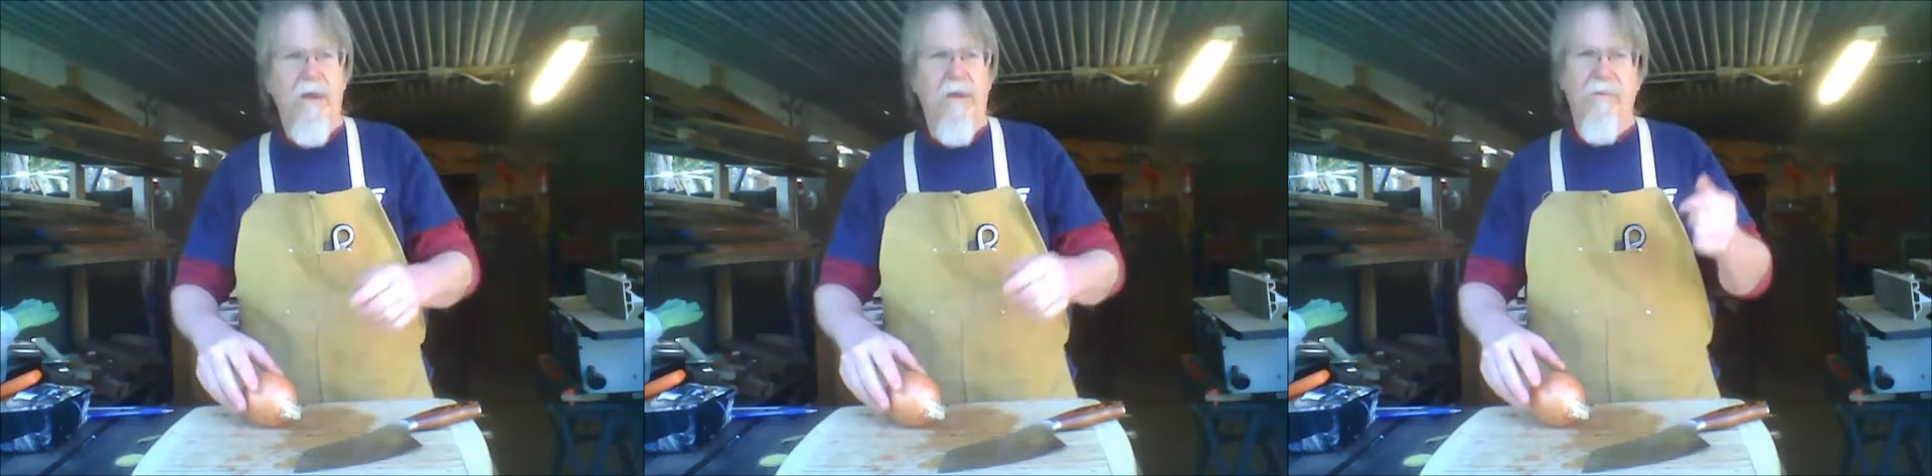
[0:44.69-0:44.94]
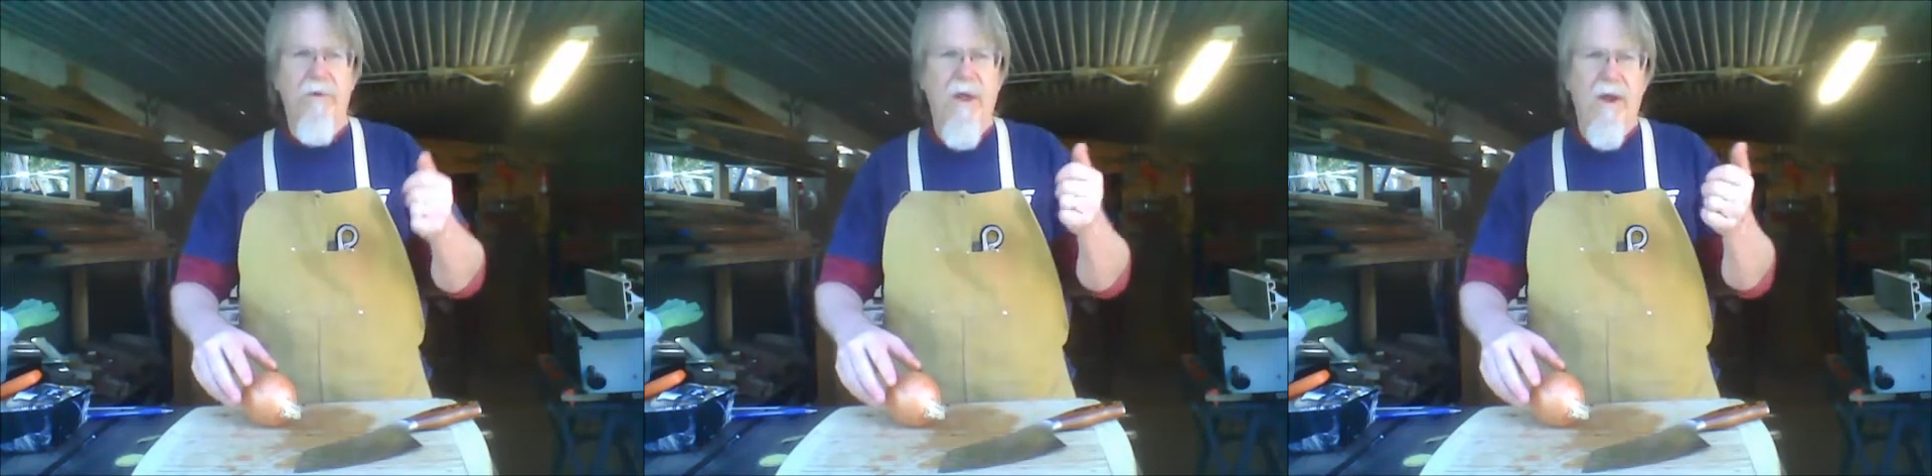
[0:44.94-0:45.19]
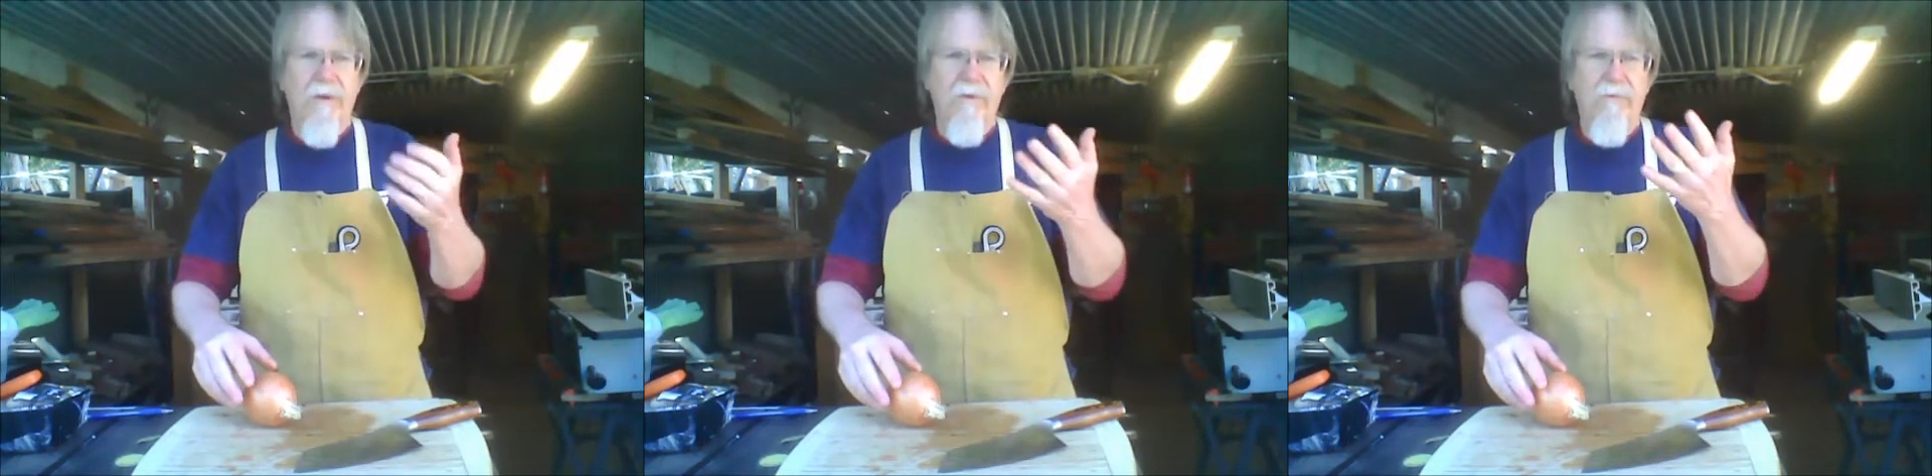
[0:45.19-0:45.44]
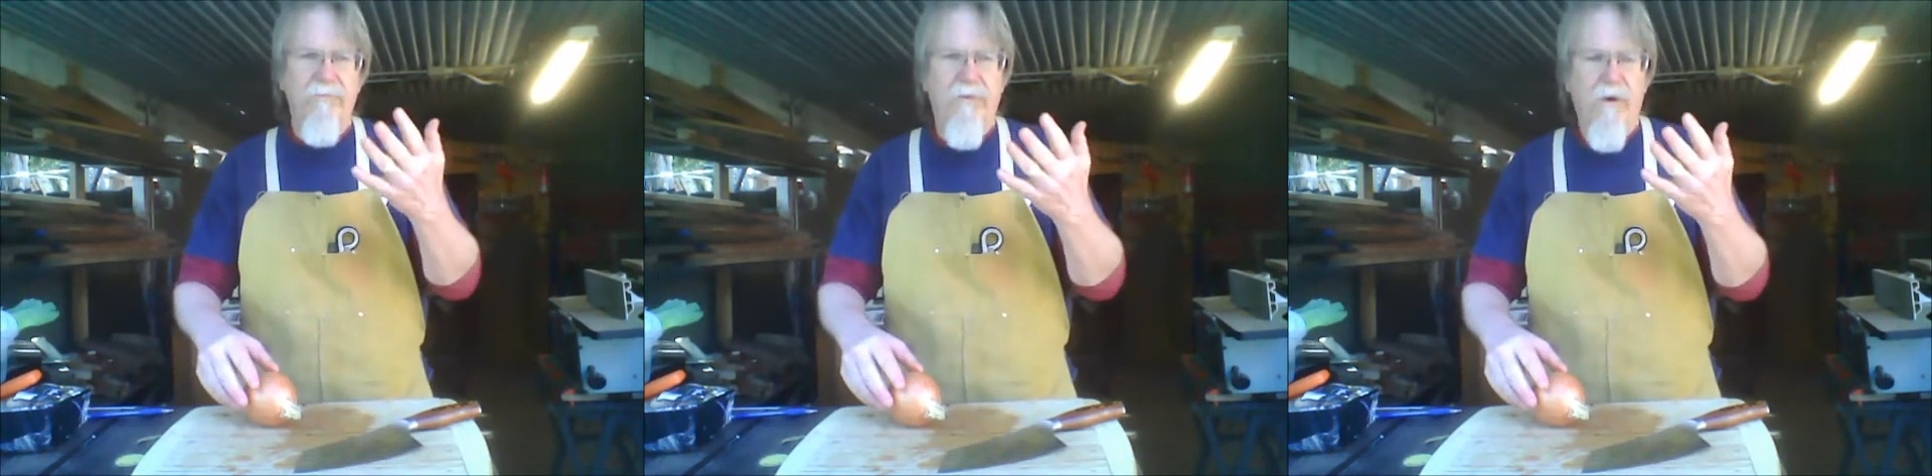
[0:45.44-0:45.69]
They're not going to
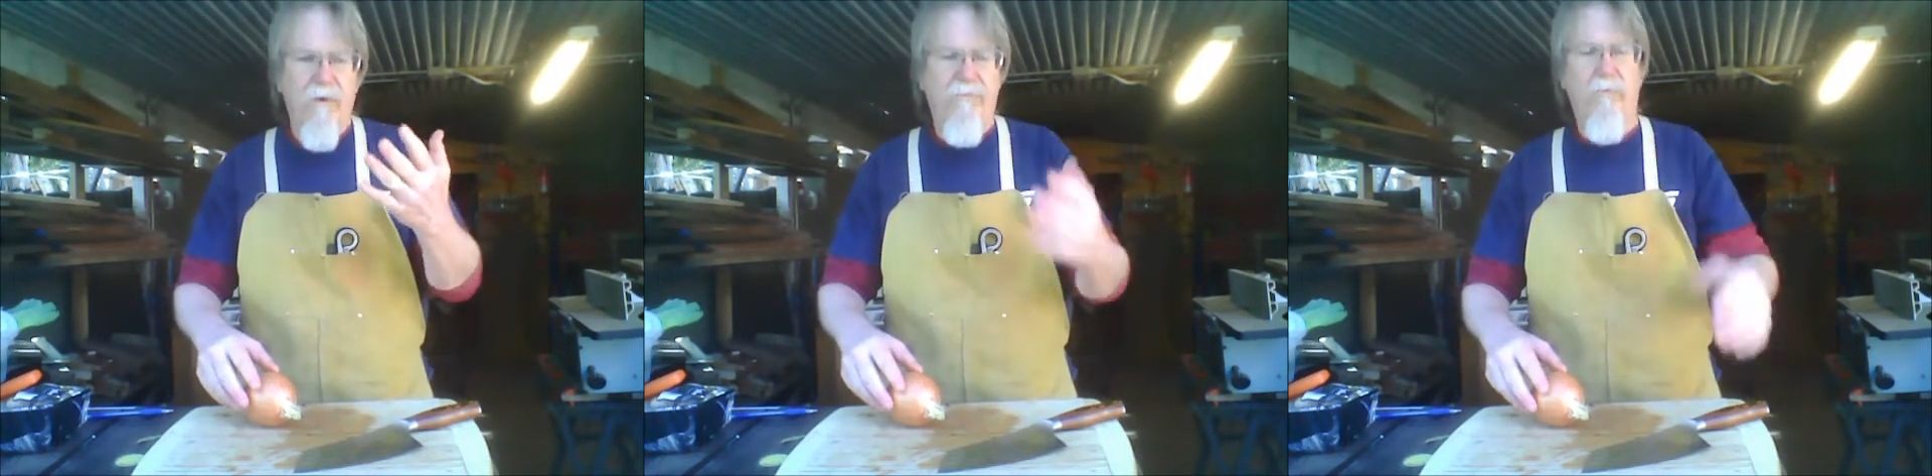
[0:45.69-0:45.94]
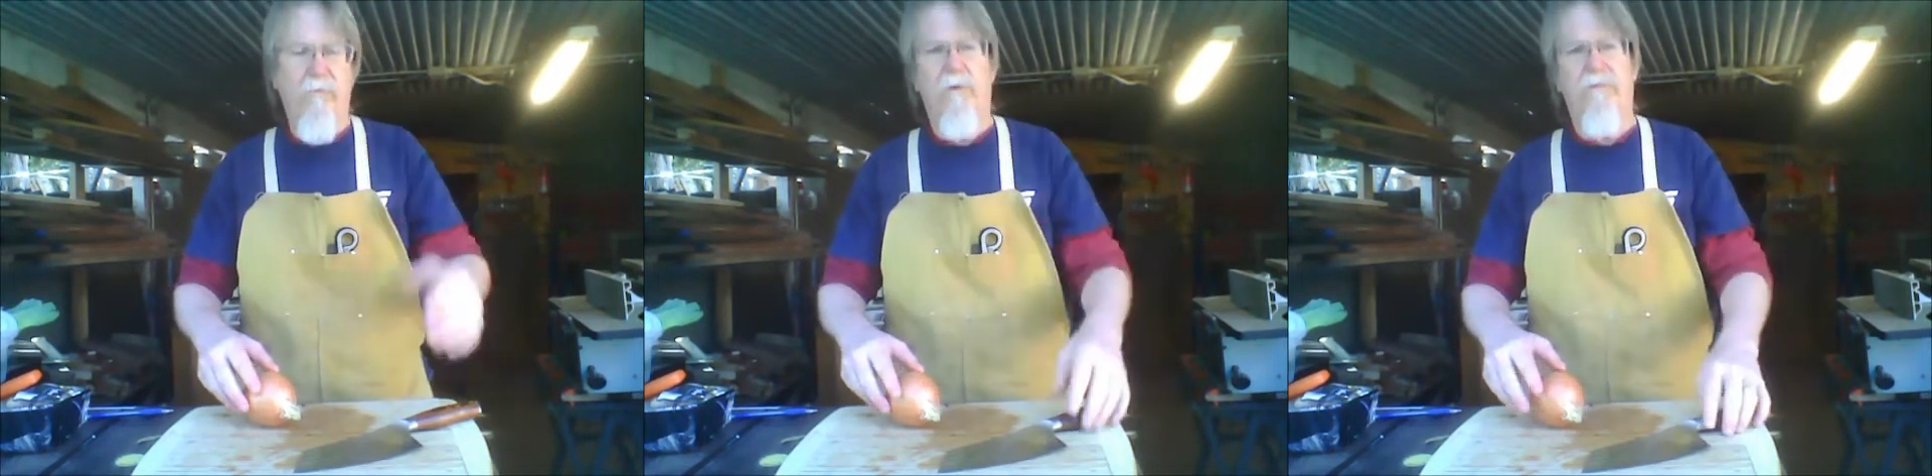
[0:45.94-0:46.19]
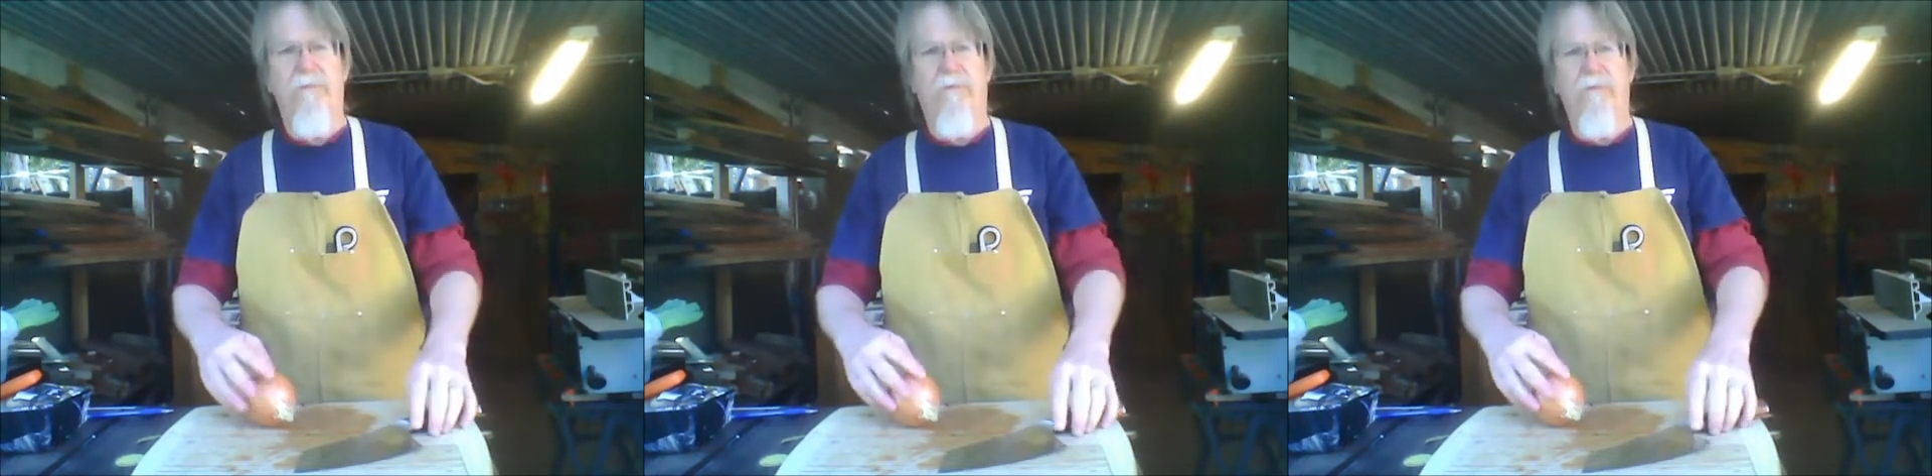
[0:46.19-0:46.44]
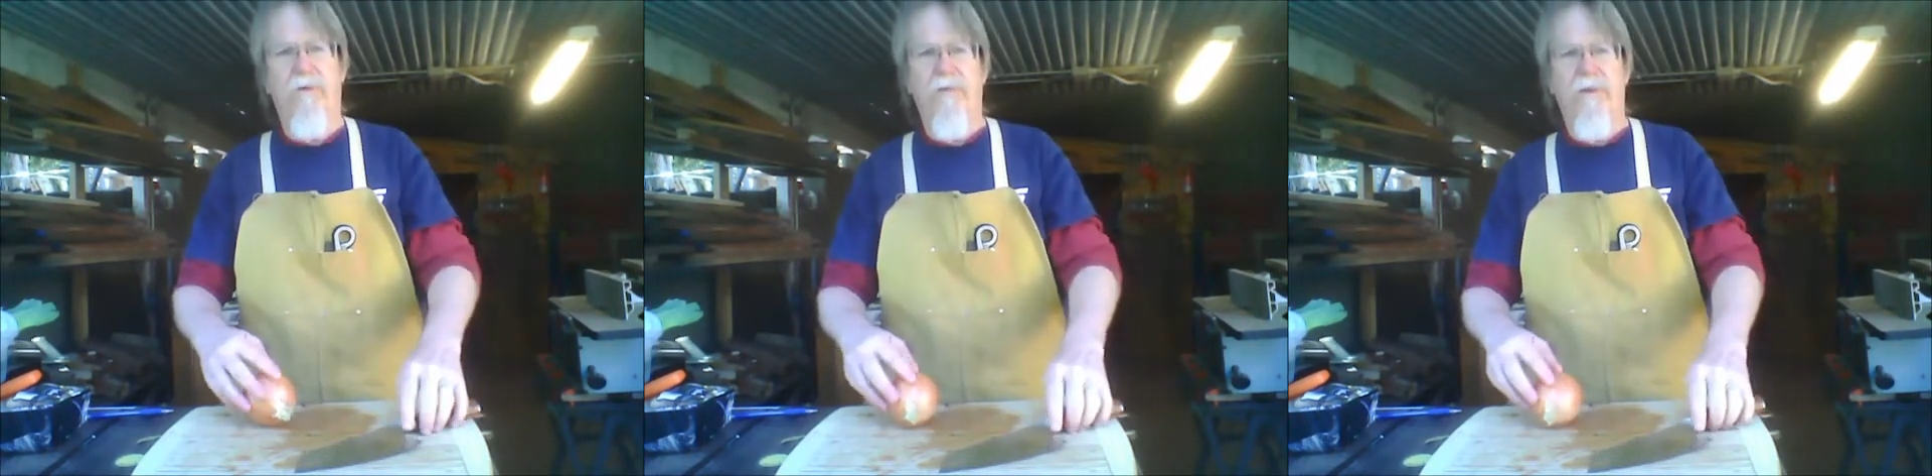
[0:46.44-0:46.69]
fall for it if it's
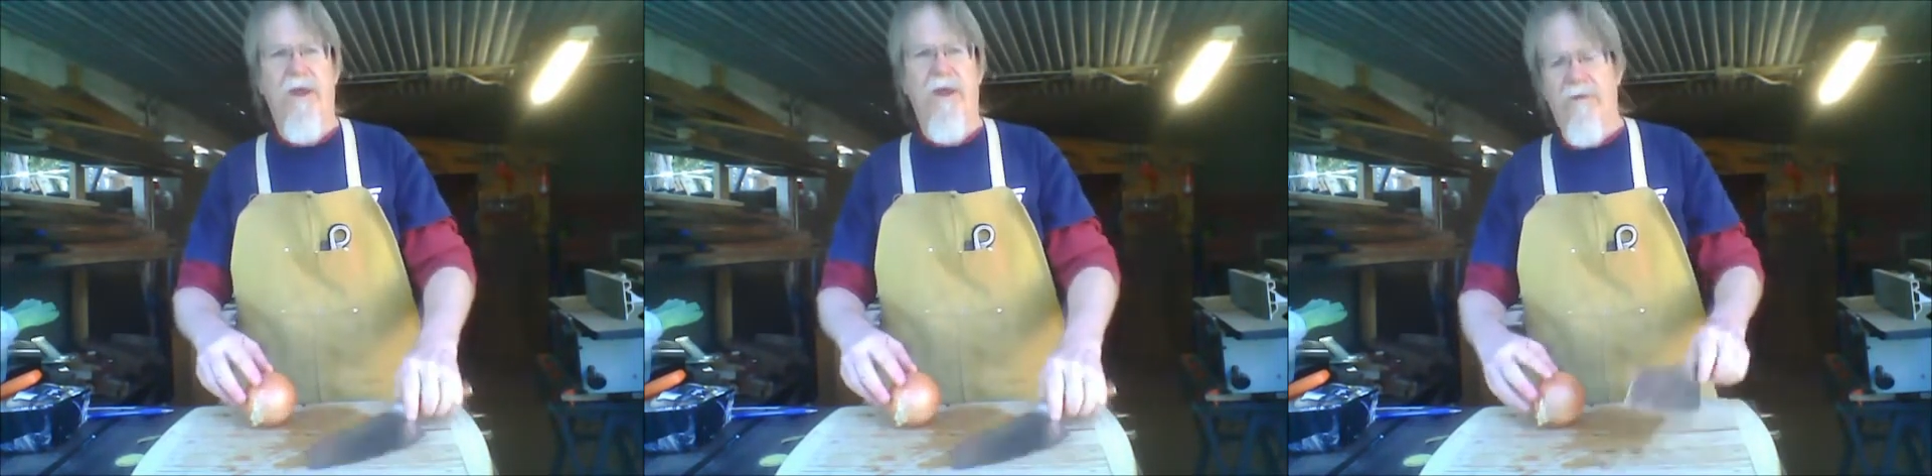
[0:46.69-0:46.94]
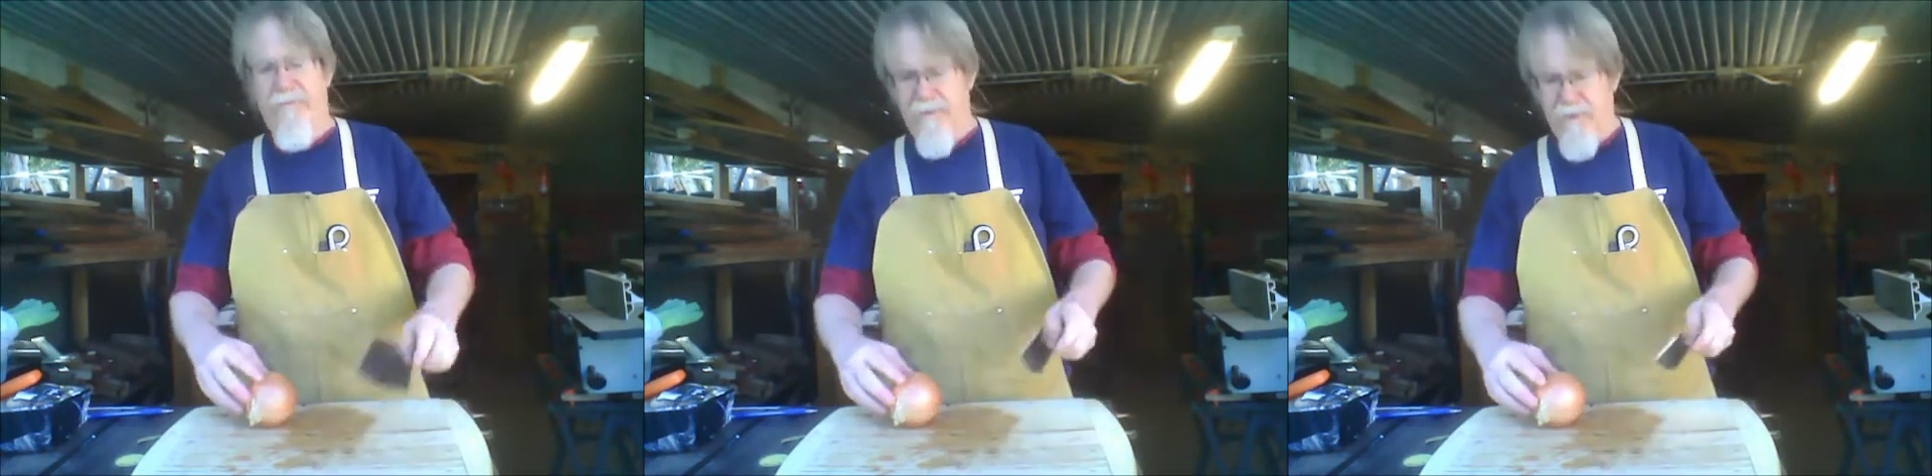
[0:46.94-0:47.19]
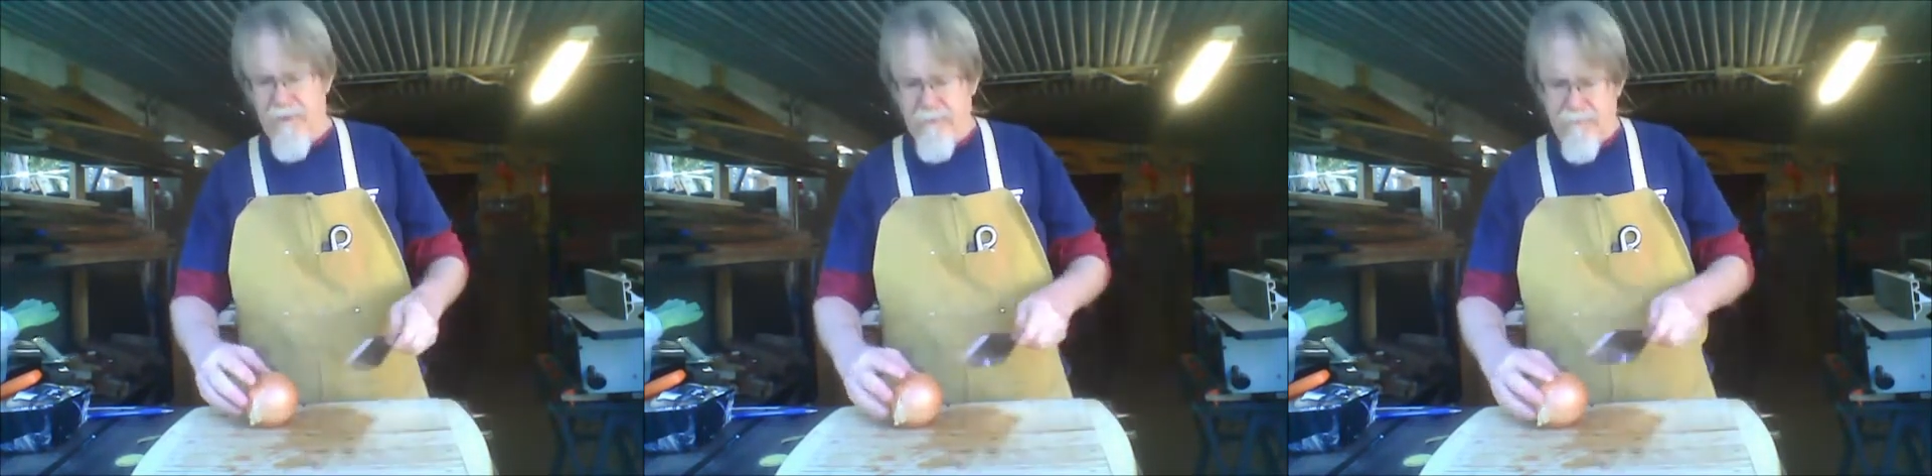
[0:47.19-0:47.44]
on the knife hand.